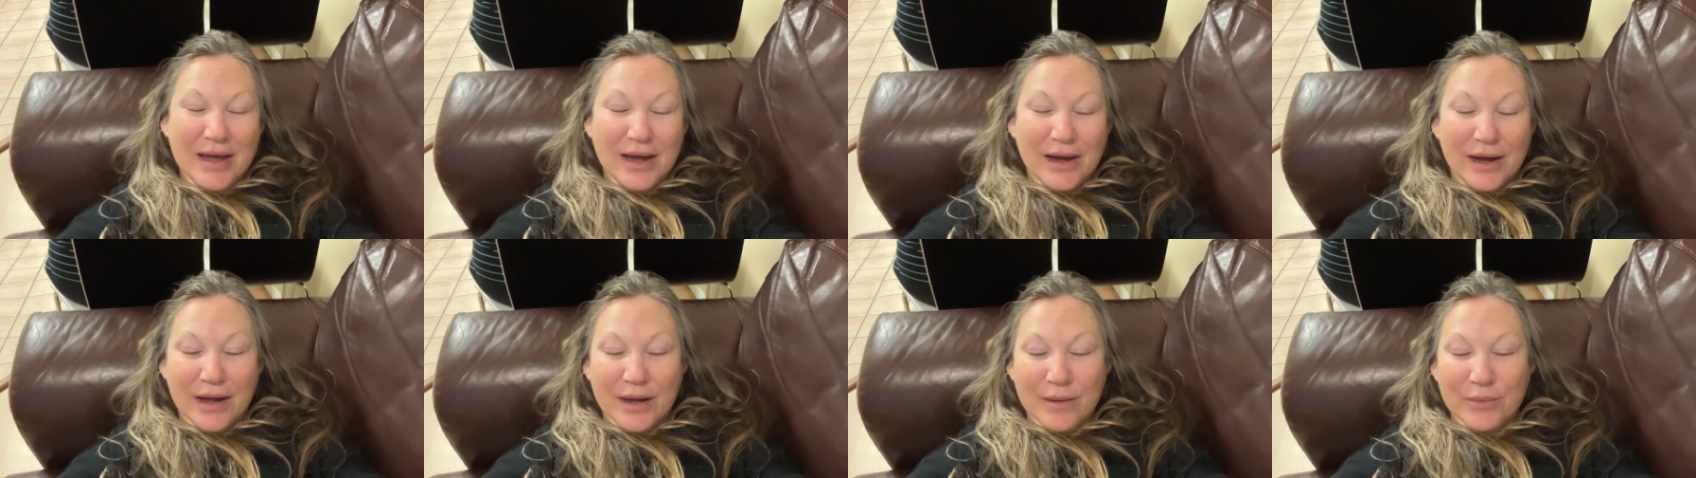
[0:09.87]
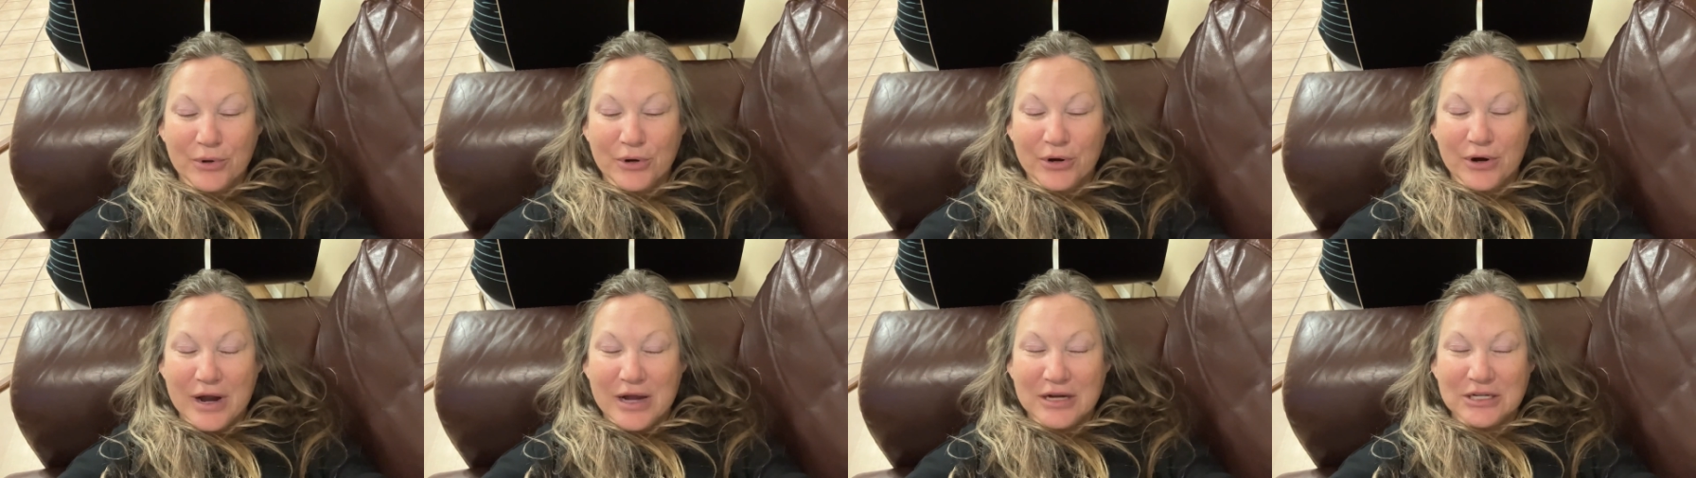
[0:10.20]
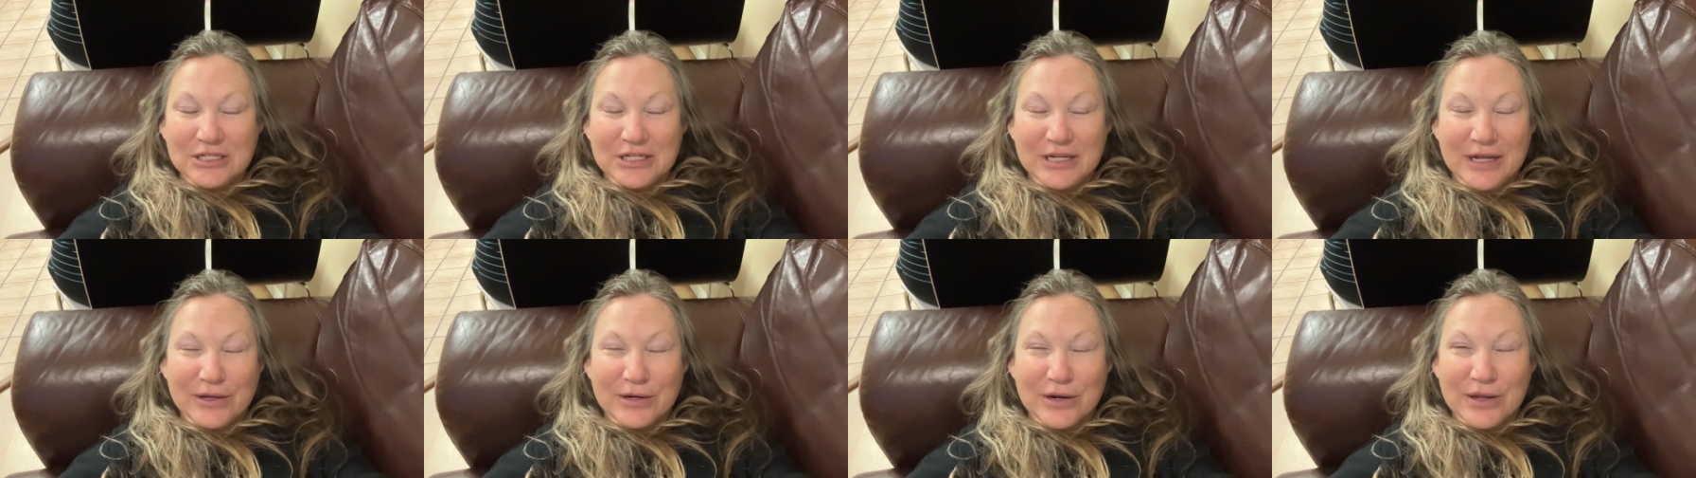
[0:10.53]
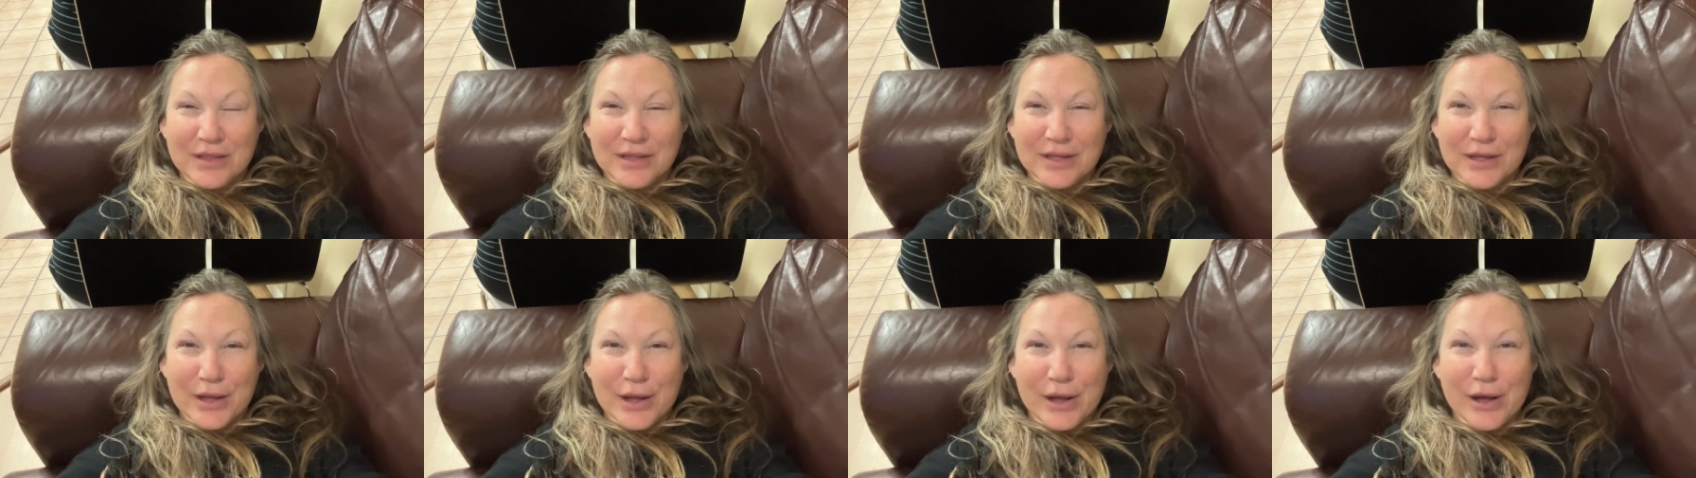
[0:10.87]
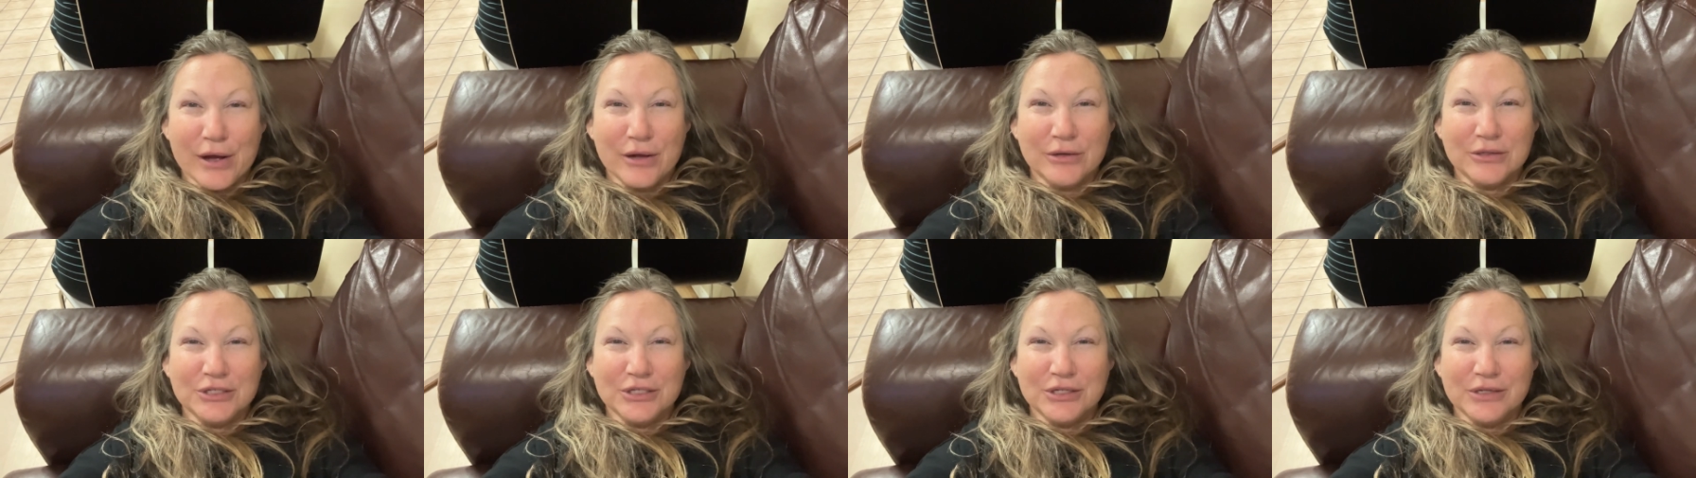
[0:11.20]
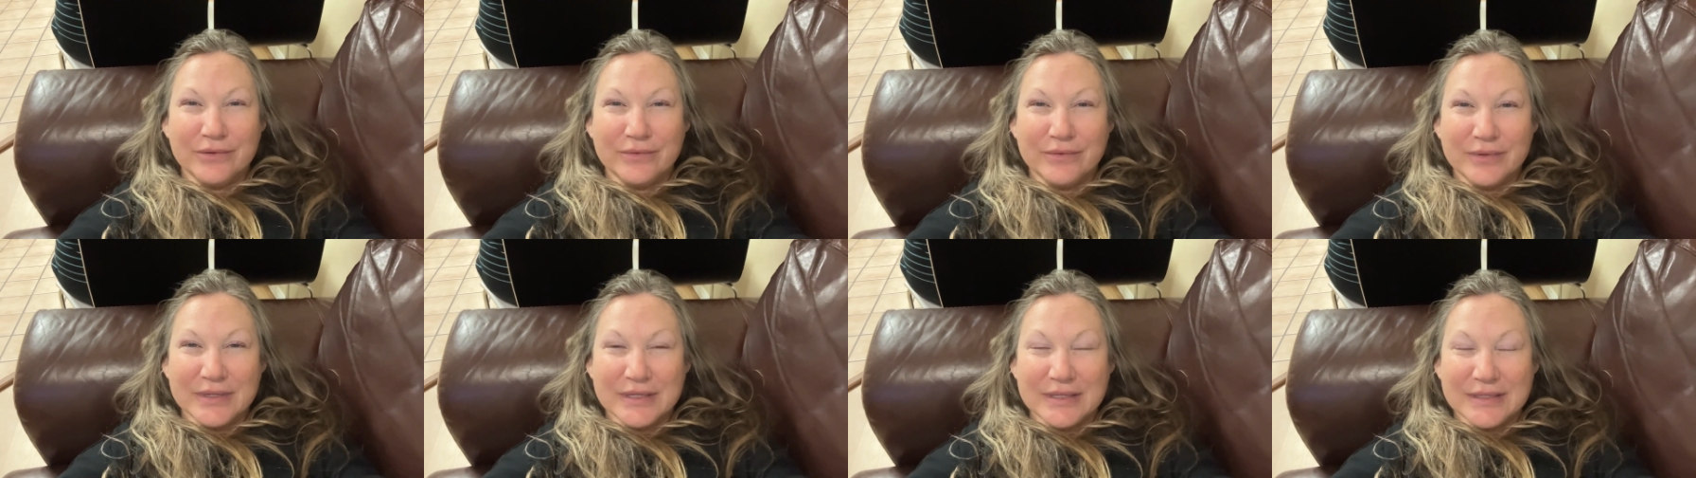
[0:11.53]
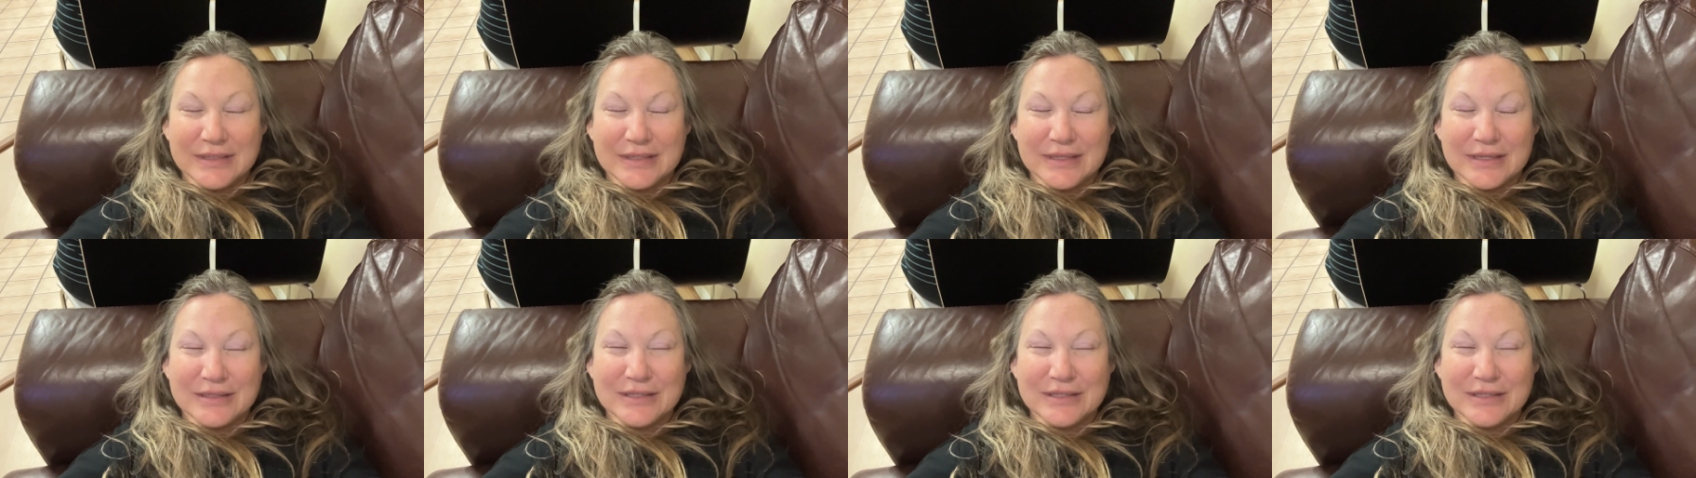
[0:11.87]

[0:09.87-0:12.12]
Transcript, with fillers: I'm crashed out on the couch. It was